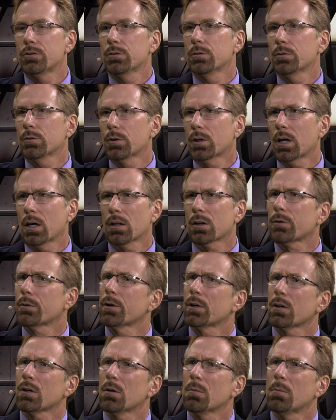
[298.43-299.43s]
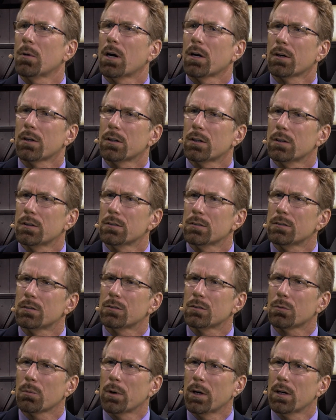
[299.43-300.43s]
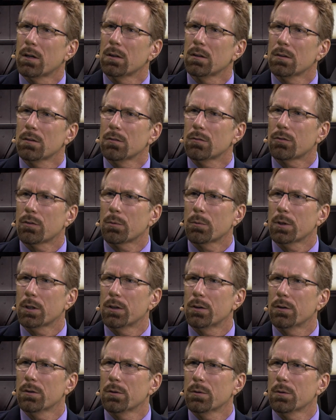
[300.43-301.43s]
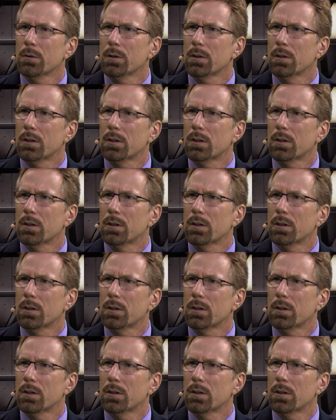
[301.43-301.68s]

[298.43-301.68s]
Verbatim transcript: do color critical monitors as well for what you're doing?